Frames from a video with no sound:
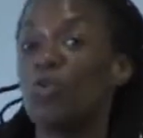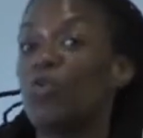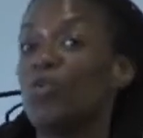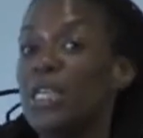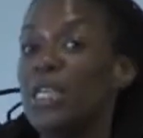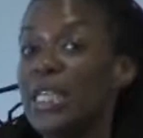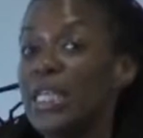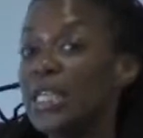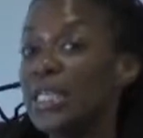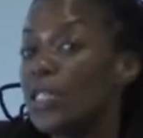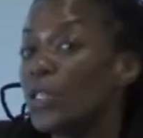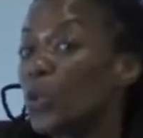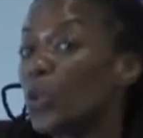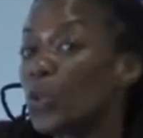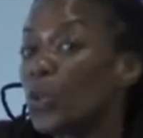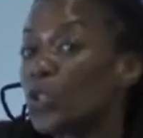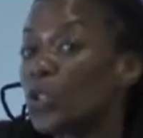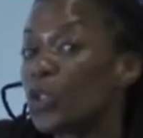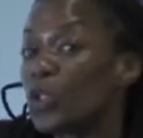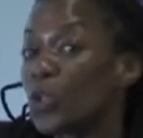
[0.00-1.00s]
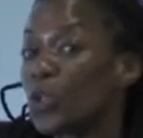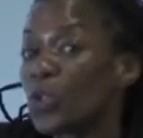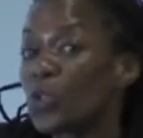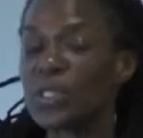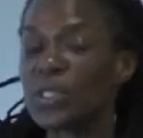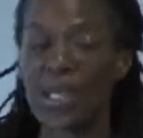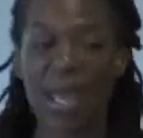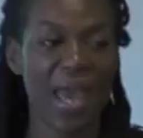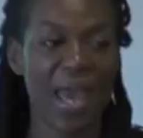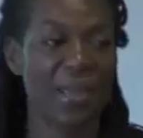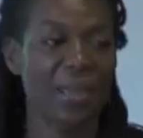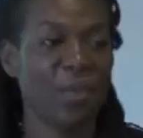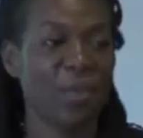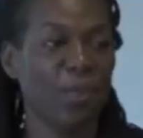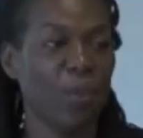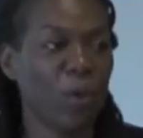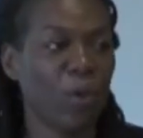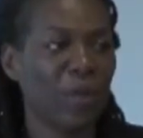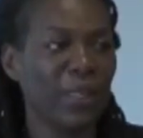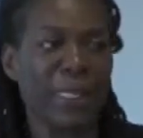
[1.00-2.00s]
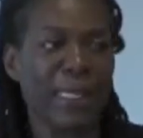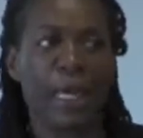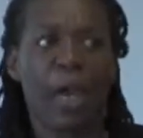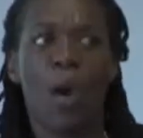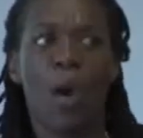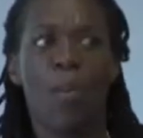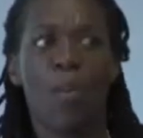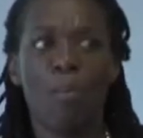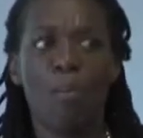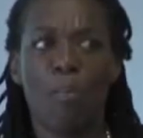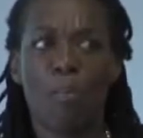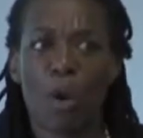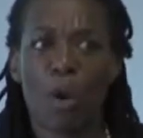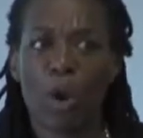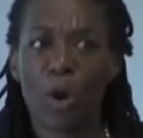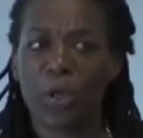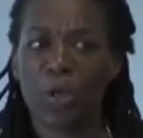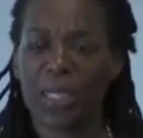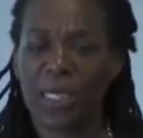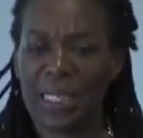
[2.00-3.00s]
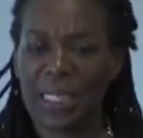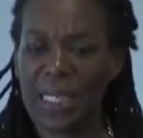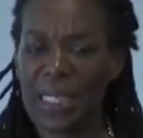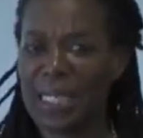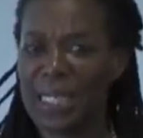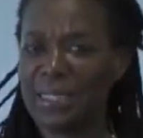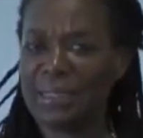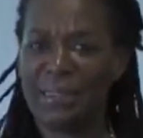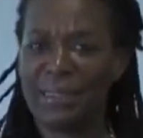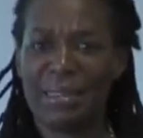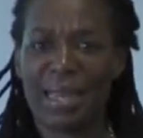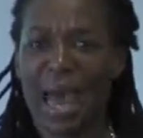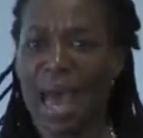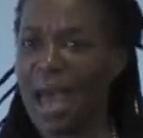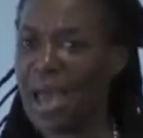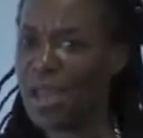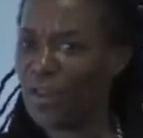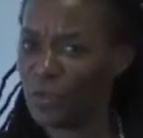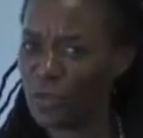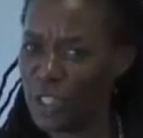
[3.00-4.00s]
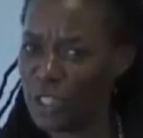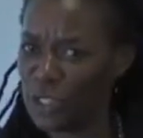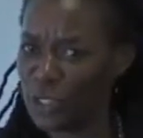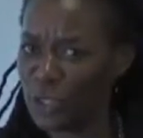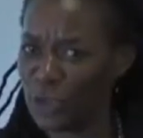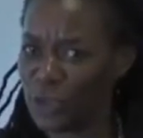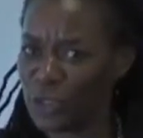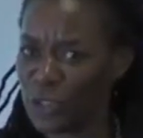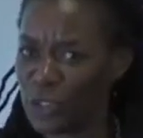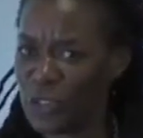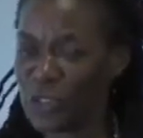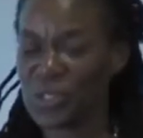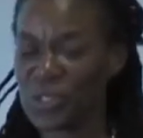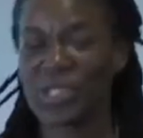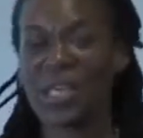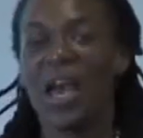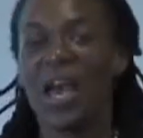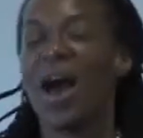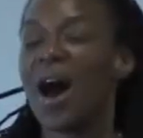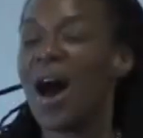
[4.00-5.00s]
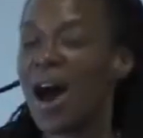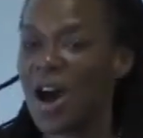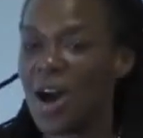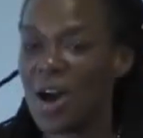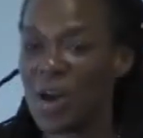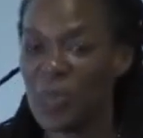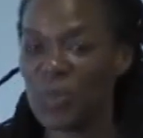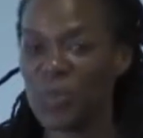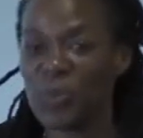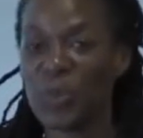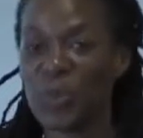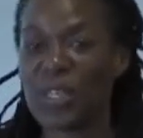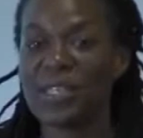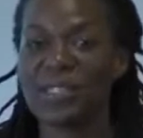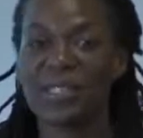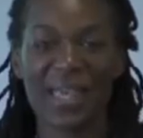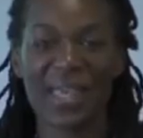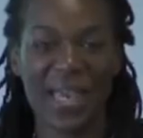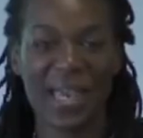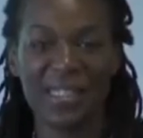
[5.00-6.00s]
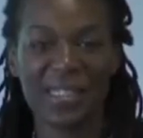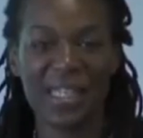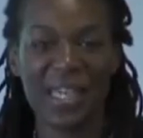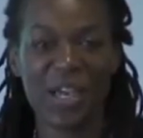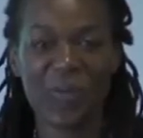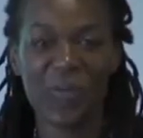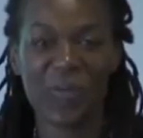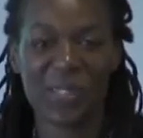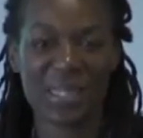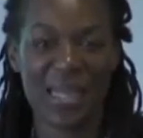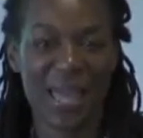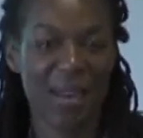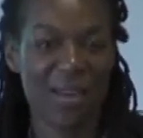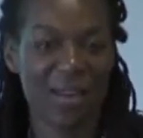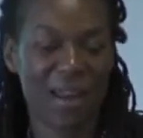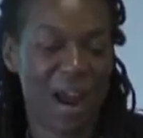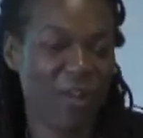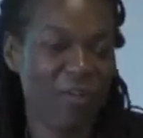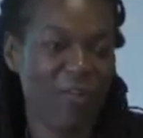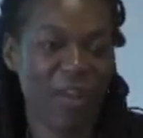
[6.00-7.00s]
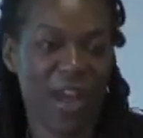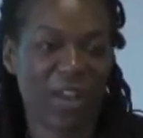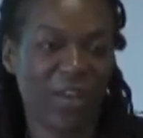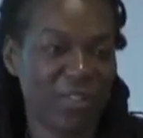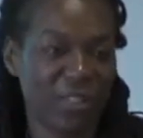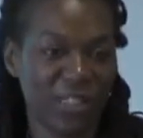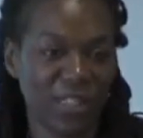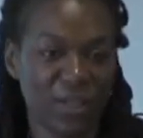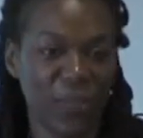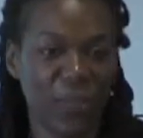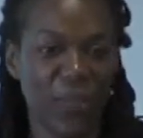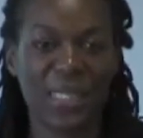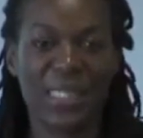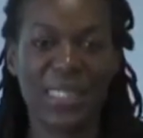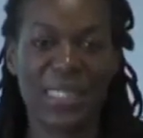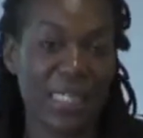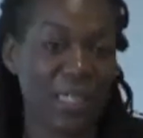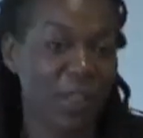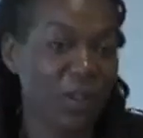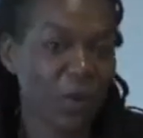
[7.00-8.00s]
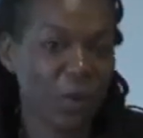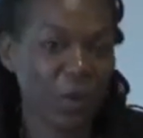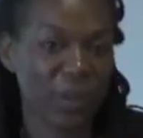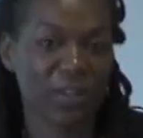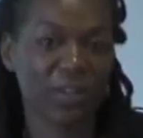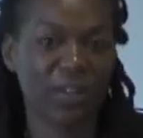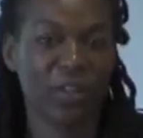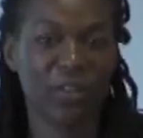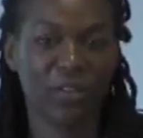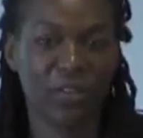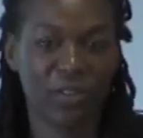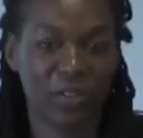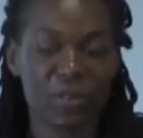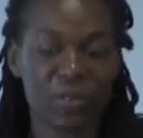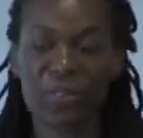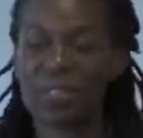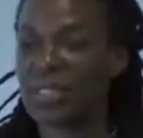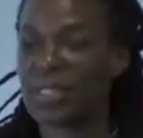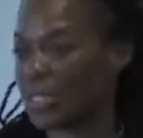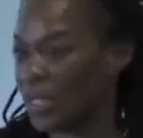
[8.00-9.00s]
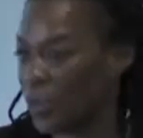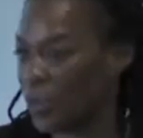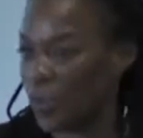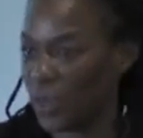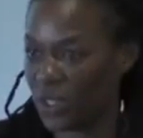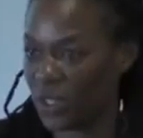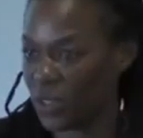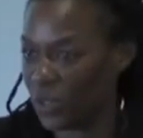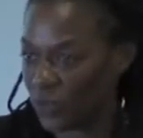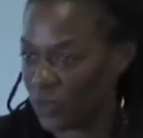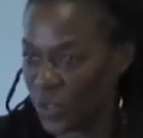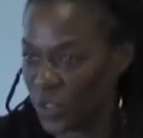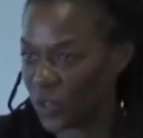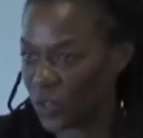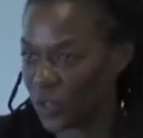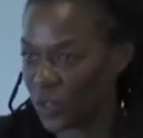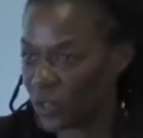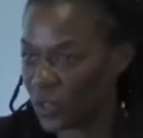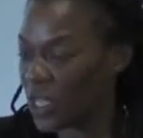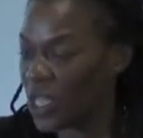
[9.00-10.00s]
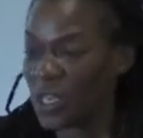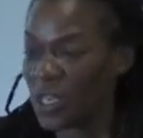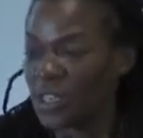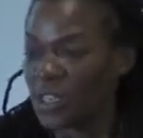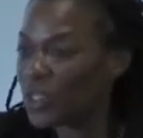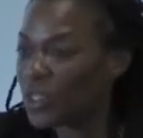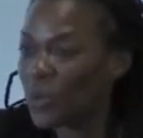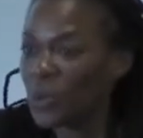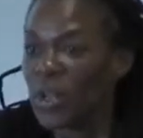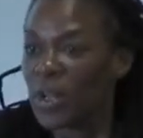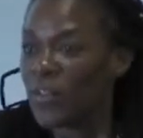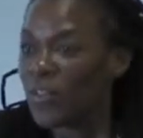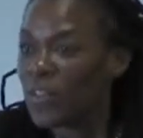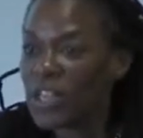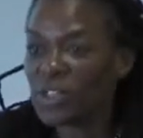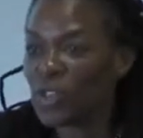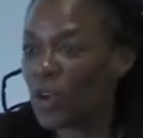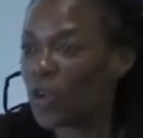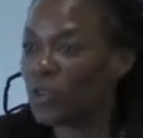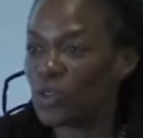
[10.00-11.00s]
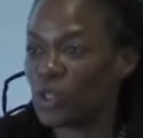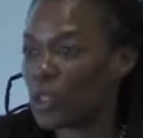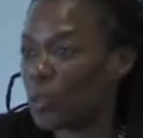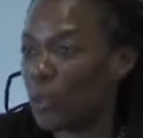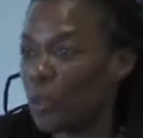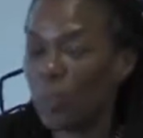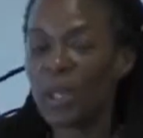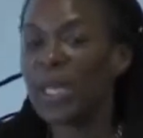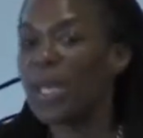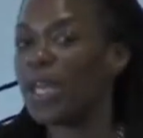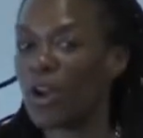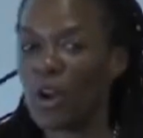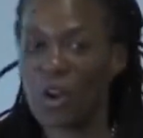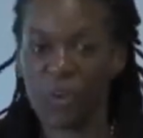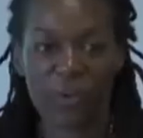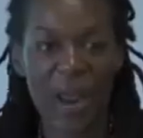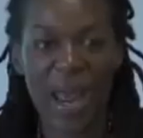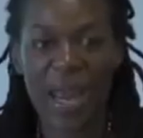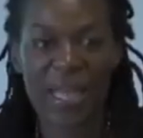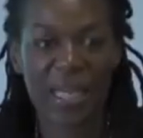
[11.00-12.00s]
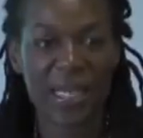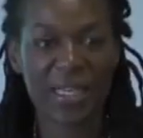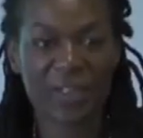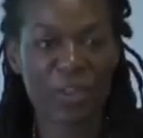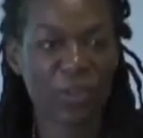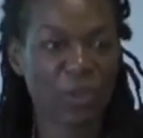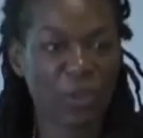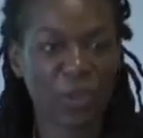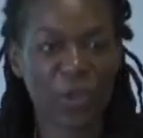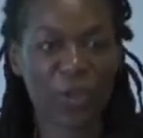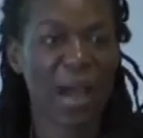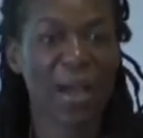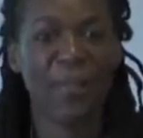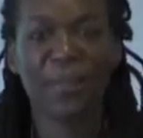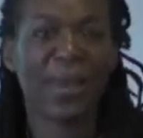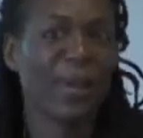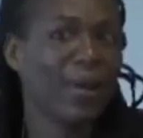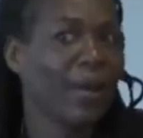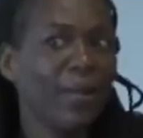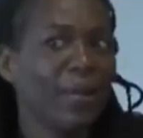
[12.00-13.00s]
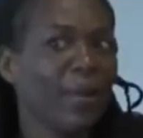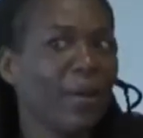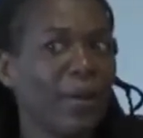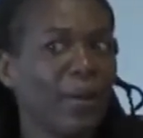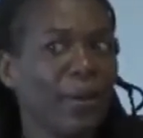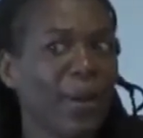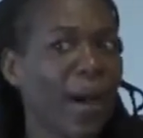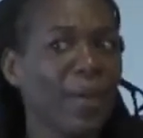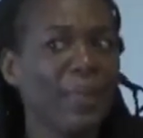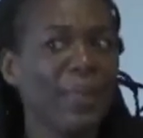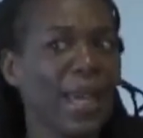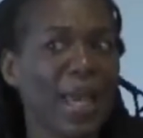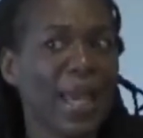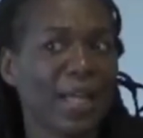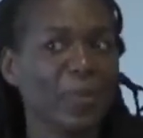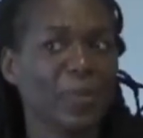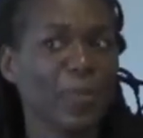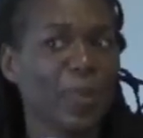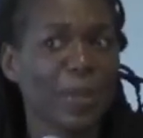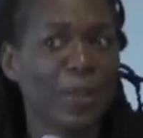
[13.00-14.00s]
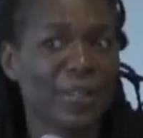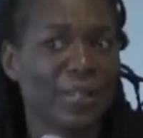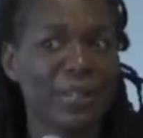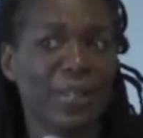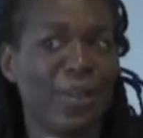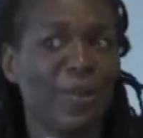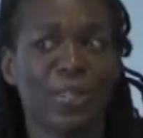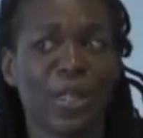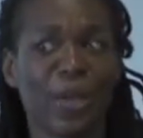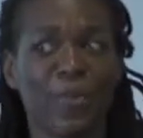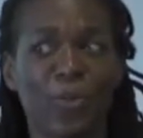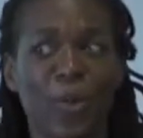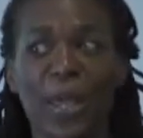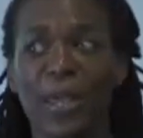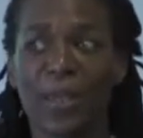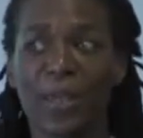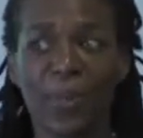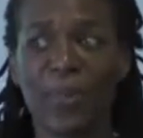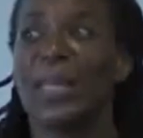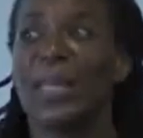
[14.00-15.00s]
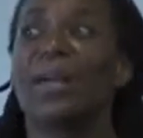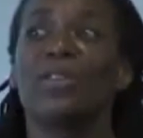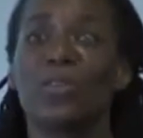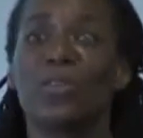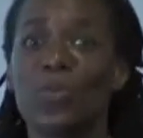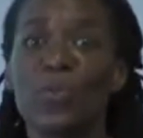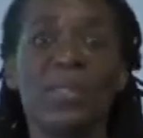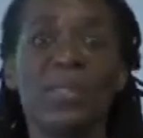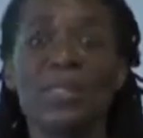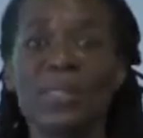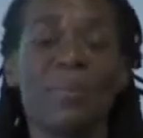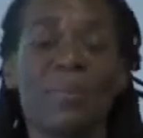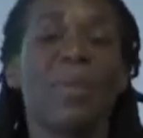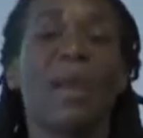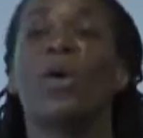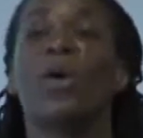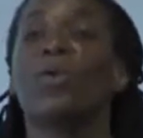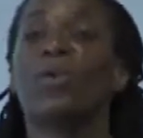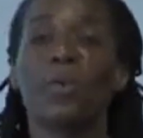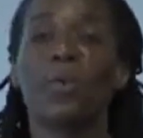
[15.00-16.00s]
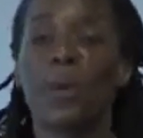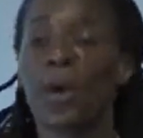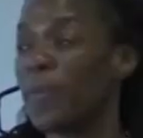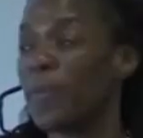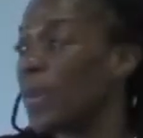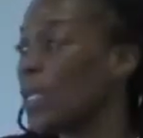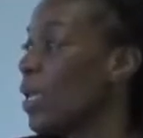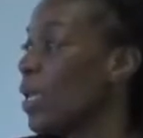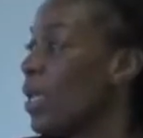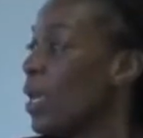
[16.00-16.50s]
researchers and the more like marketing non-researchers um, because the idea was that our faculty didn't want to deal with the students that didn't want to do research. So this split already sort of create, I'm like, hello, I'm an expert on stereotype threat. Can we not do this in my own department?